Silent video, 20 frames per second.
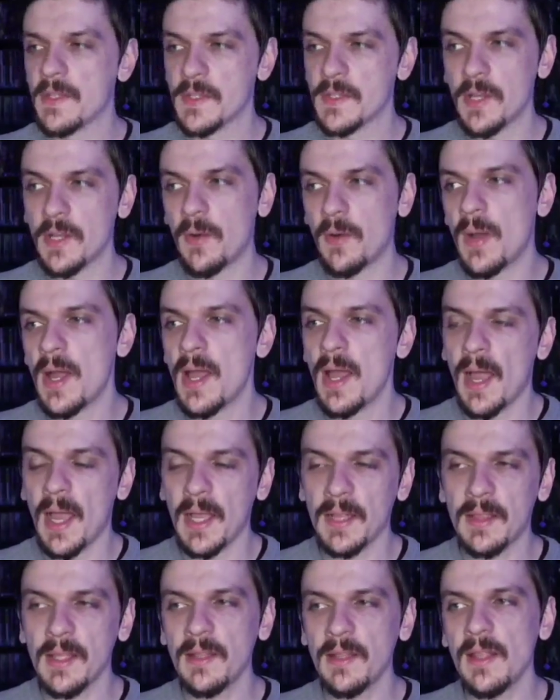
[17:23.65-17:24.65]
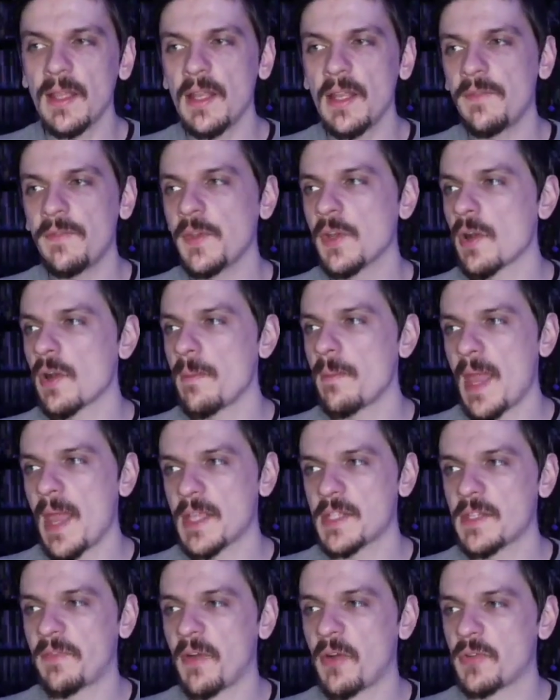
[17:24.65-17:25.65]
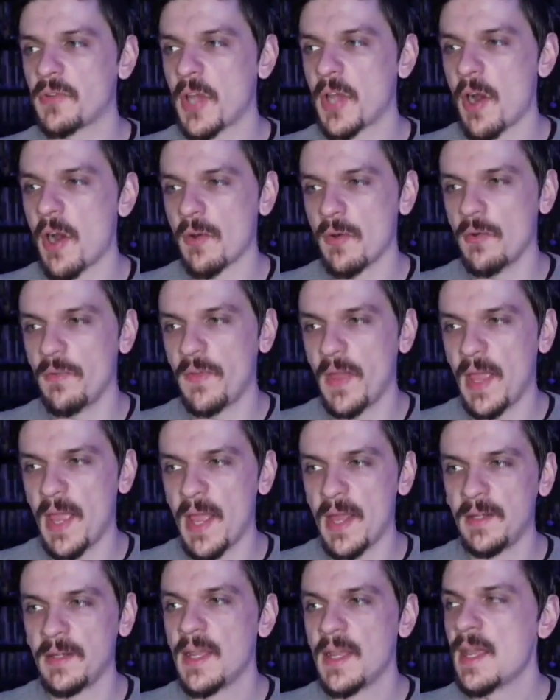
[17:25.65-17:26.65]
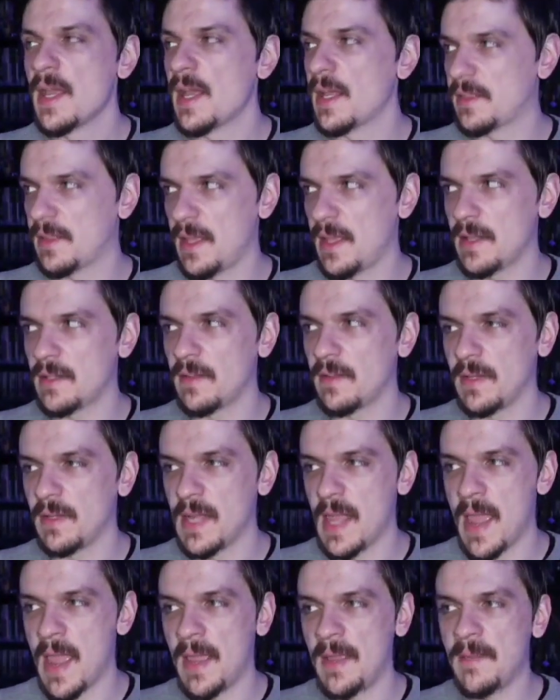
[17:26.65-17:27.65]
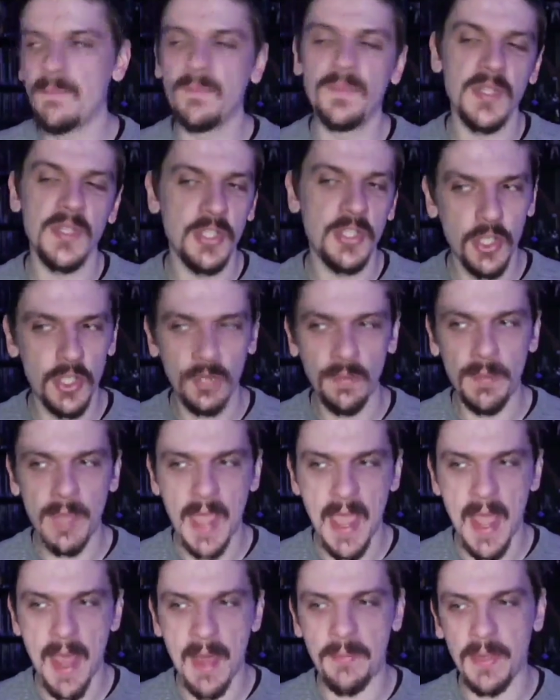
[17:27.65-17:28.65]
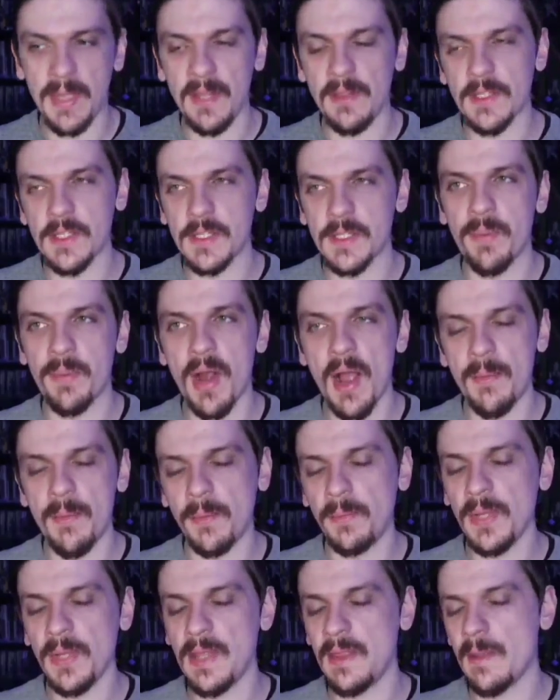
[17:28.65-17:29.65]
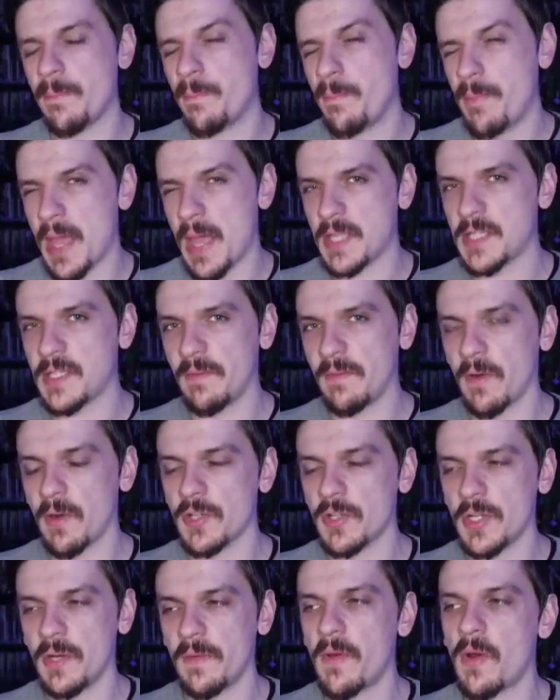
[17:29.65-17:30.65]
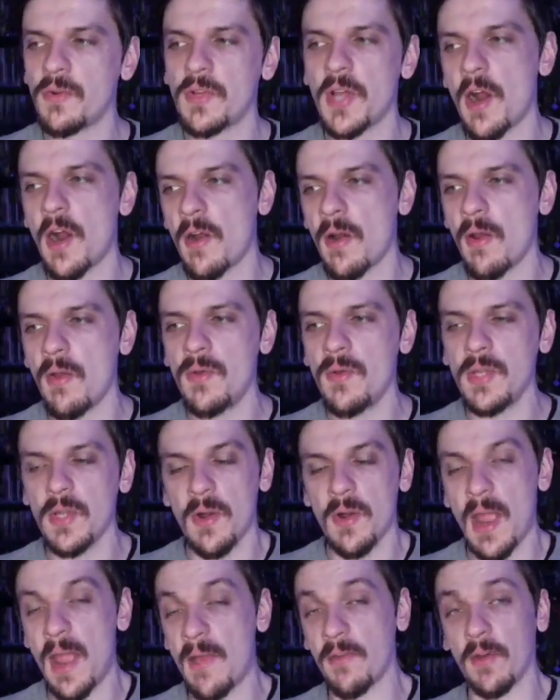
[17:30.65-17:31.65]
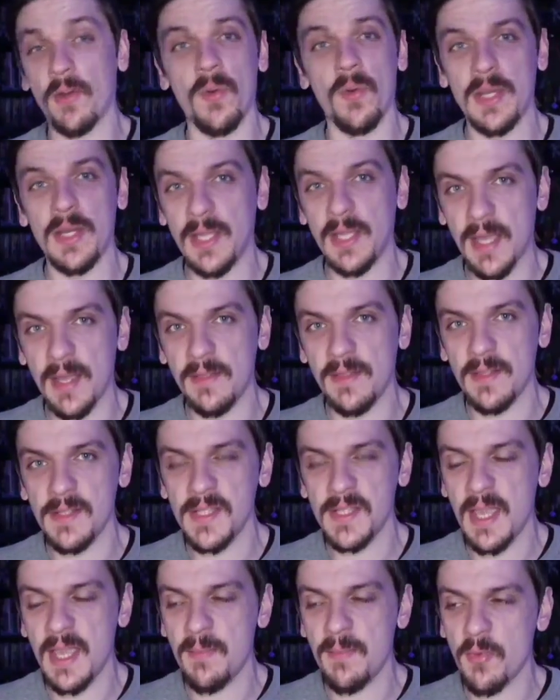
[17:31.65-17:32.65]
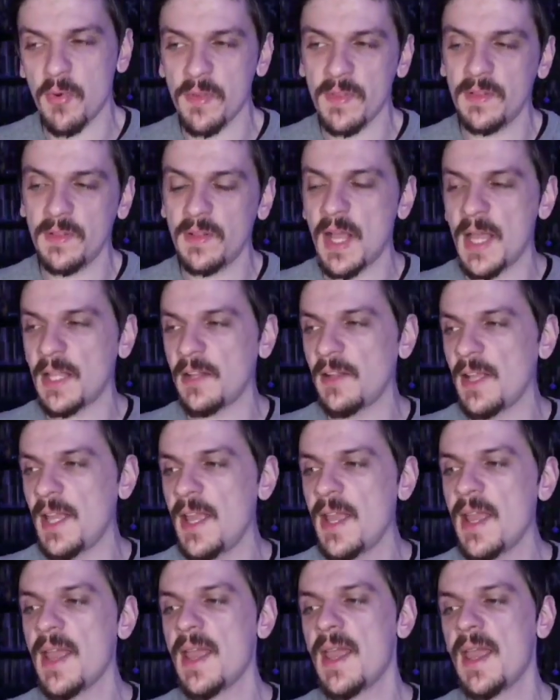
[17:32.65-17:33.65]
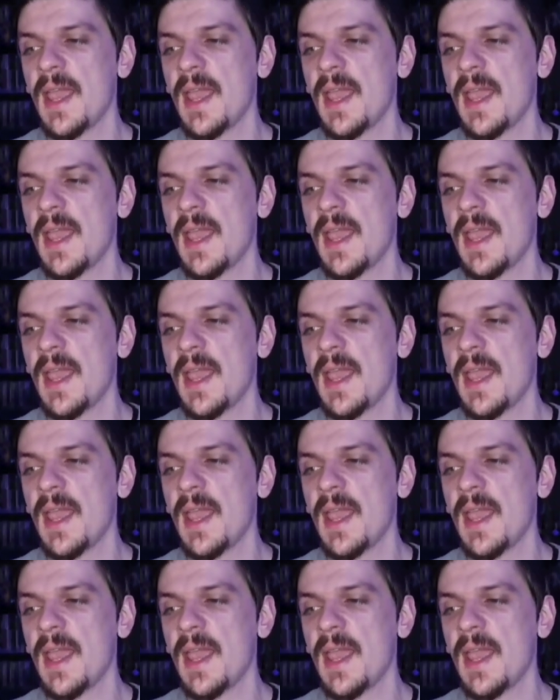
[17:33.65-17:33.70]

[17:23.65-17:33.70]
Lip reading: So I think that if you're a massive Hotaru fan, at the end of the day, you should be happy. This is probably the best version of Hotaru you're ever going to get in this game, more than likely.